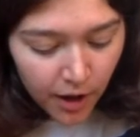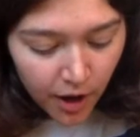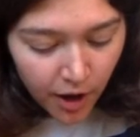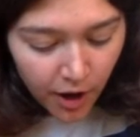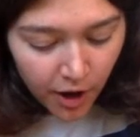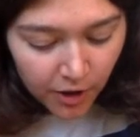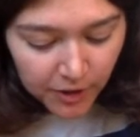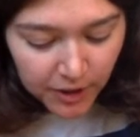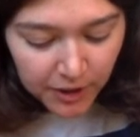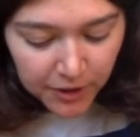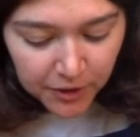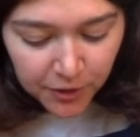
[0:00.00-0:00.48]

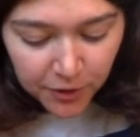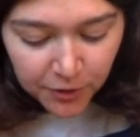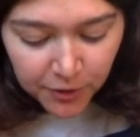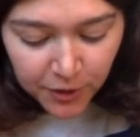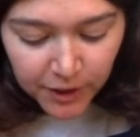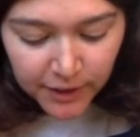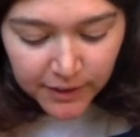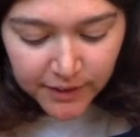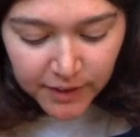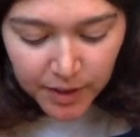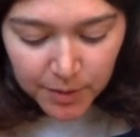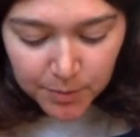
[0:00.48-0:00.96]
All right, so for
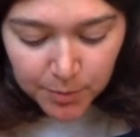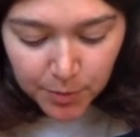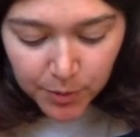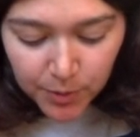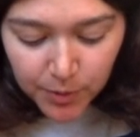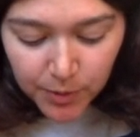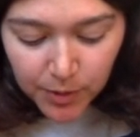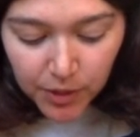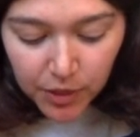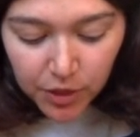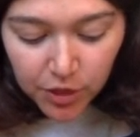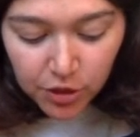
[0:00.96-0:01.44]

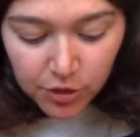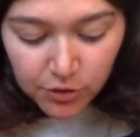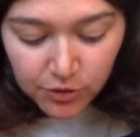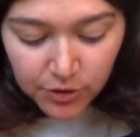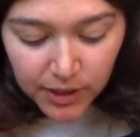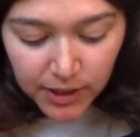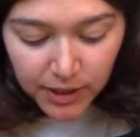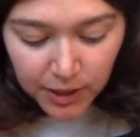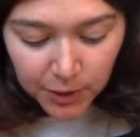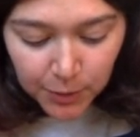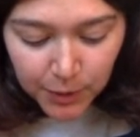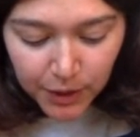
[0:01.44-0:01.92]
example
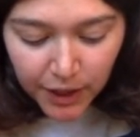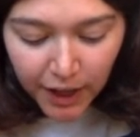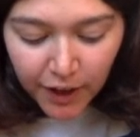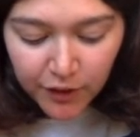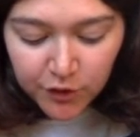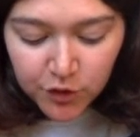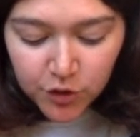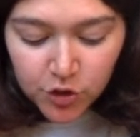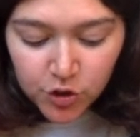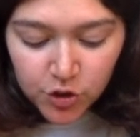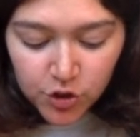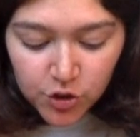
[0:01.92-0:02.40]
3, we
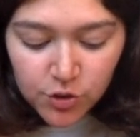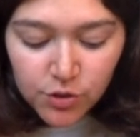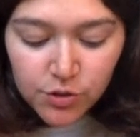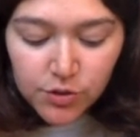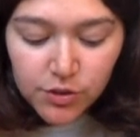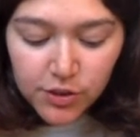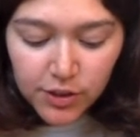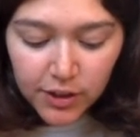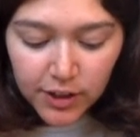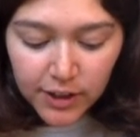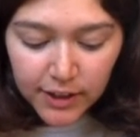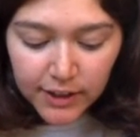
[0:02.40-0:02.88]
have
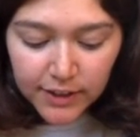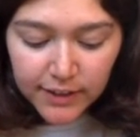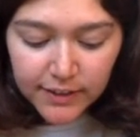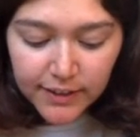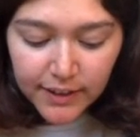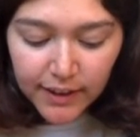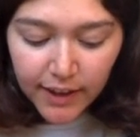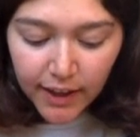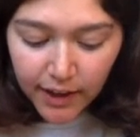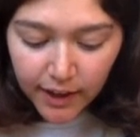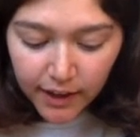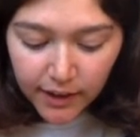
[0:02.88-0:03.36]
2/3
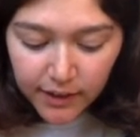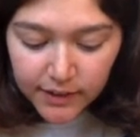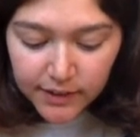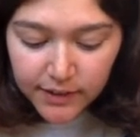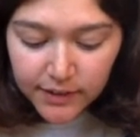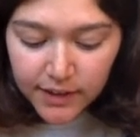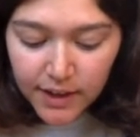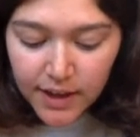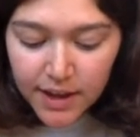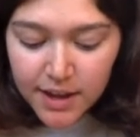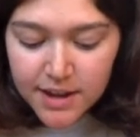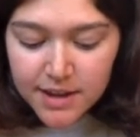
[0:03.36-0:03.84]
x
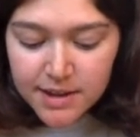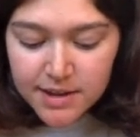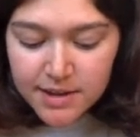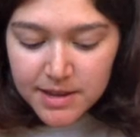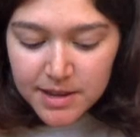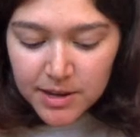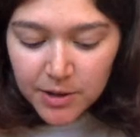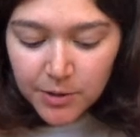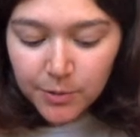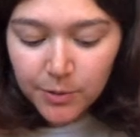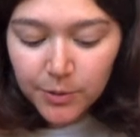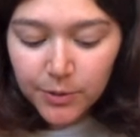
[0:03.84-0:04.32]

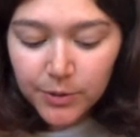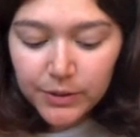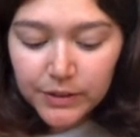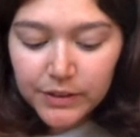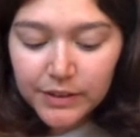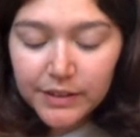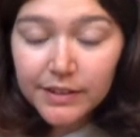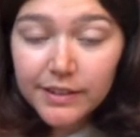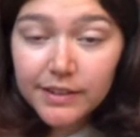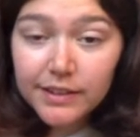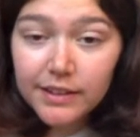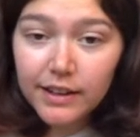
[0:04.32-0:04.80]
equals
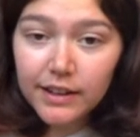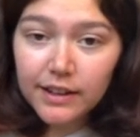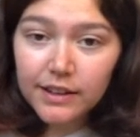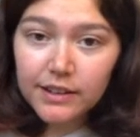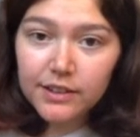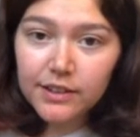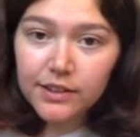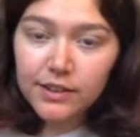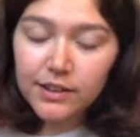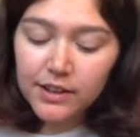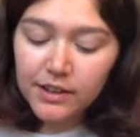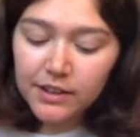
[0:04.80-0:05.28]

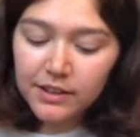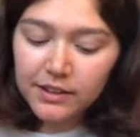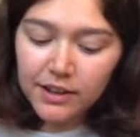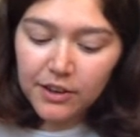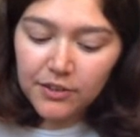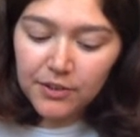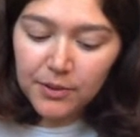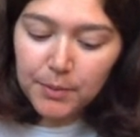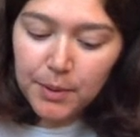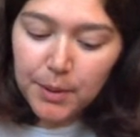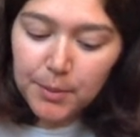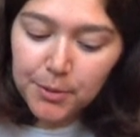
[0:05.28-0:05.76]
6. Now
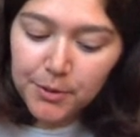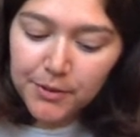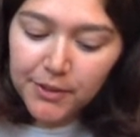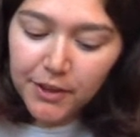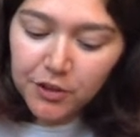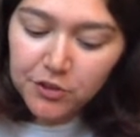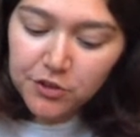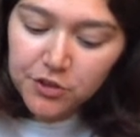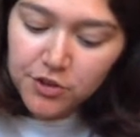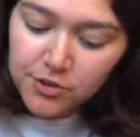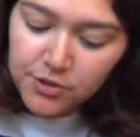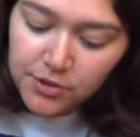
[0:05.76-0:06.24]
remember
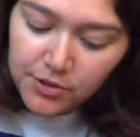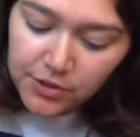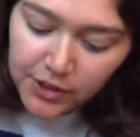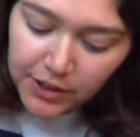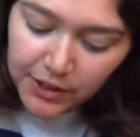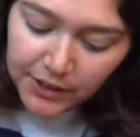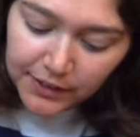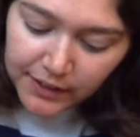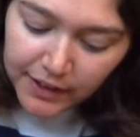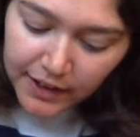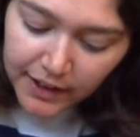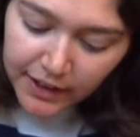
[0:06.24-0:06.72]
that
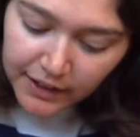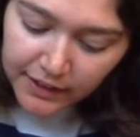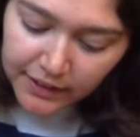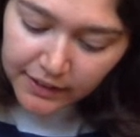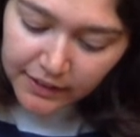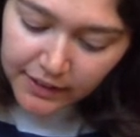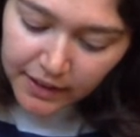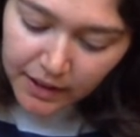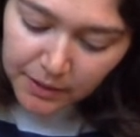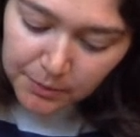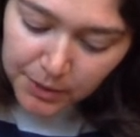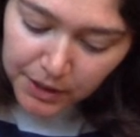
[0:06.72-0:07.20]
2/3 x,
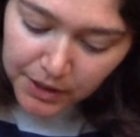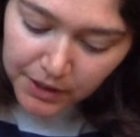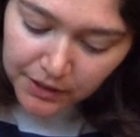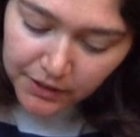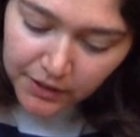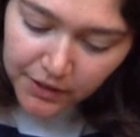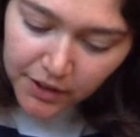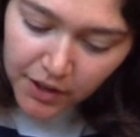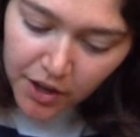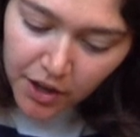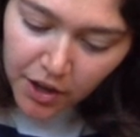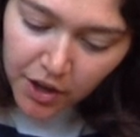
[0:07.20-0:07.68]
that
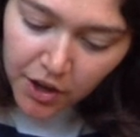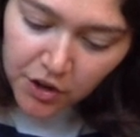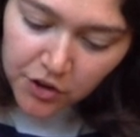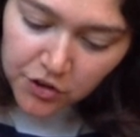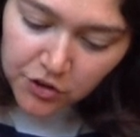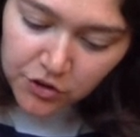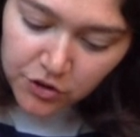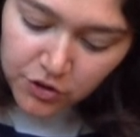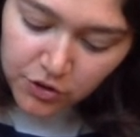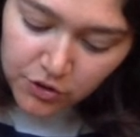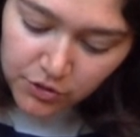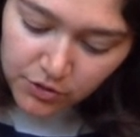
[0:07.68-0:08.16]
means
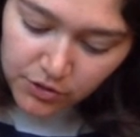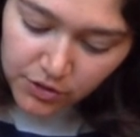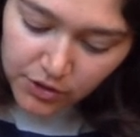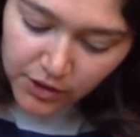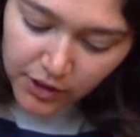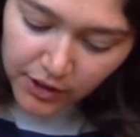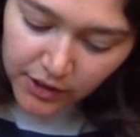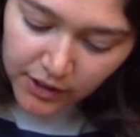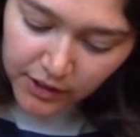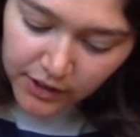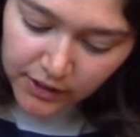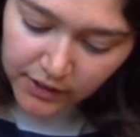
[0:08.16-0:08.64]

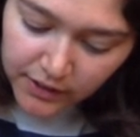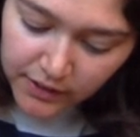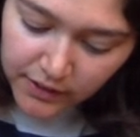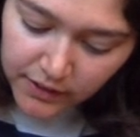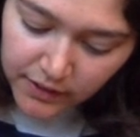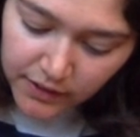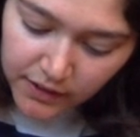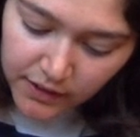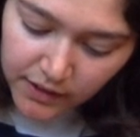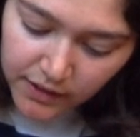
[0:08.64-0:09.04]
2/3